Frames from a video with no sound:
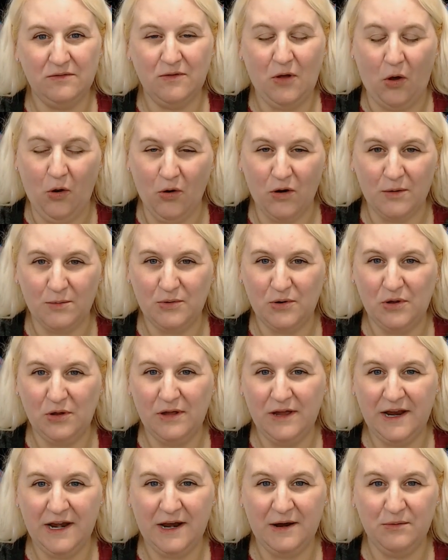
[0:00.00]
horrible
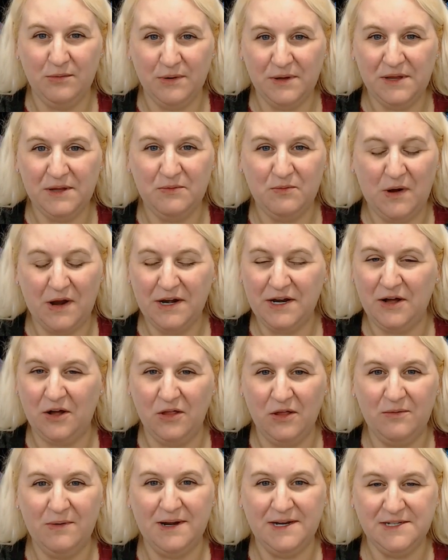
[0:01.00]
and I really wanted,
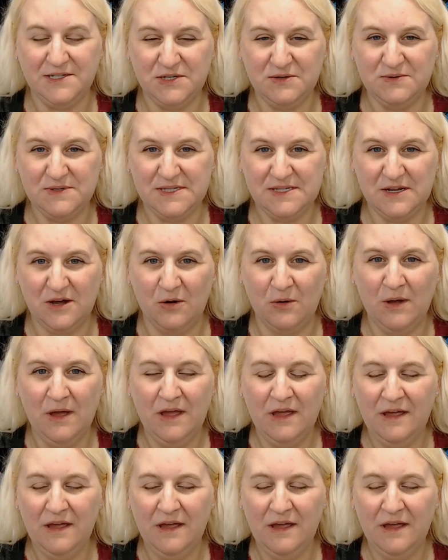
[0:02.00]
all I wanted to do was sew.